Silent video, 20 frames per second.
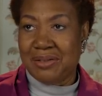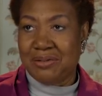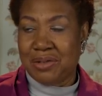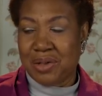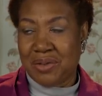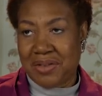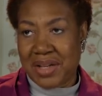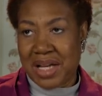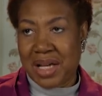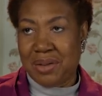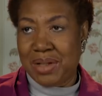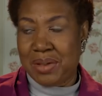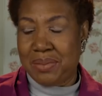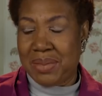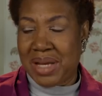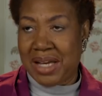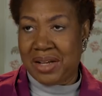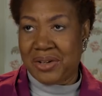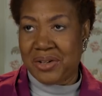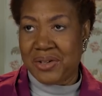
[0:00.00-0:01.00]
for family
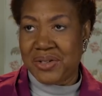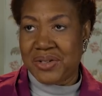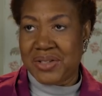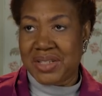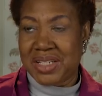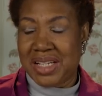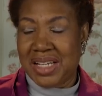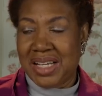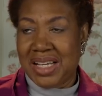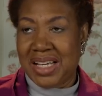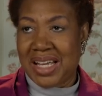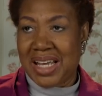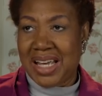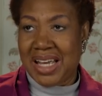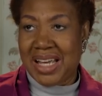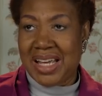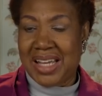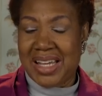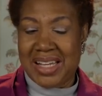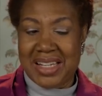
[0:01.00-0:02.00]
matters,
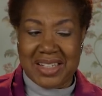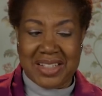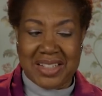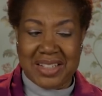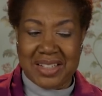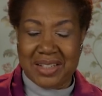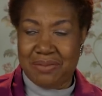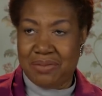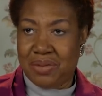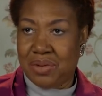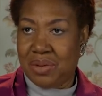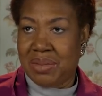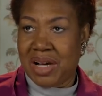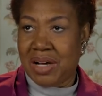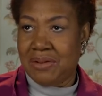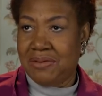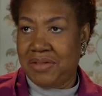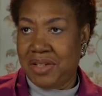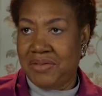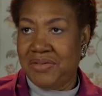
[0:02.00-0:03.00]
and for
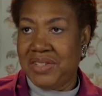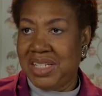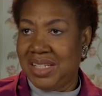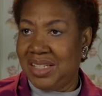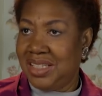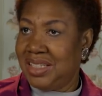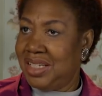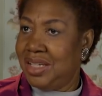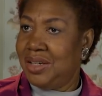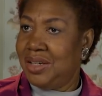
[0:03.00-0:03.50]
about 15